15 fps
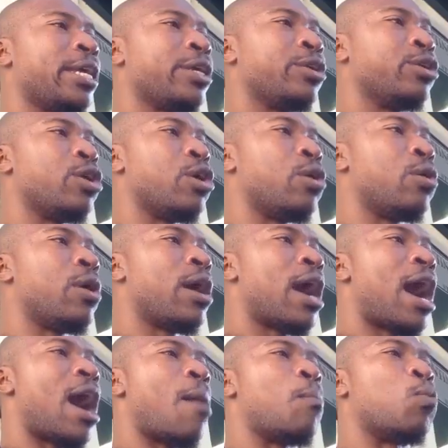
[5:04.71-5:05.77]
you know,
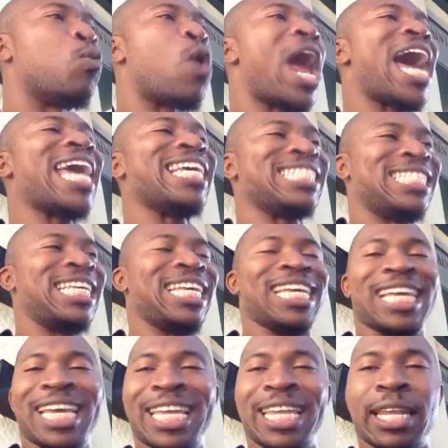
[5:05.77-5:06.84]
I'm
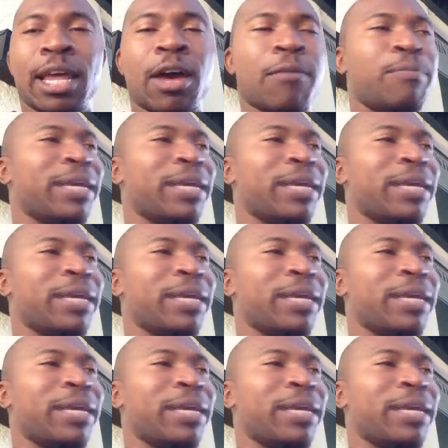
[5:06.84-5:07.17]
rising in love.